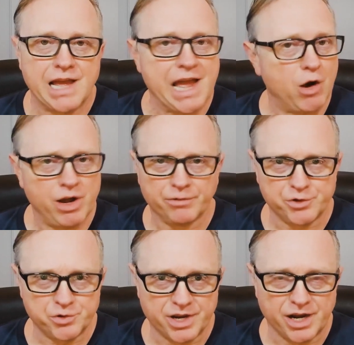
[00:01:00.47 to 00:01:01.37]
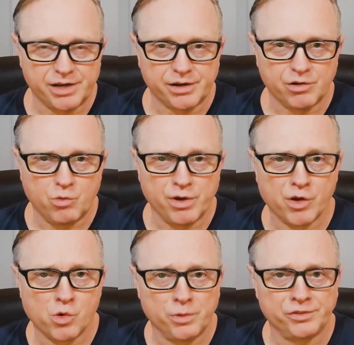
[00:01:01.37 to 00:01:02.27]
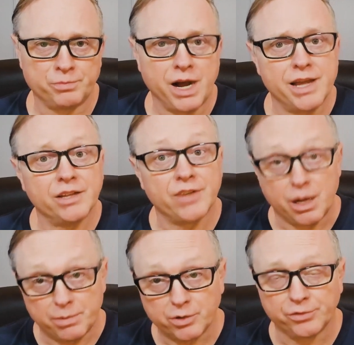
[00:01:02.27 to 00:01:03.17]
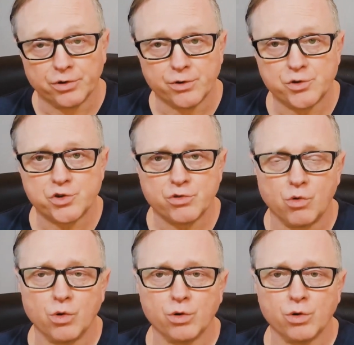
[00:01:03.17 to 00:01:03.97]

However you got here, whether it was by a topical search or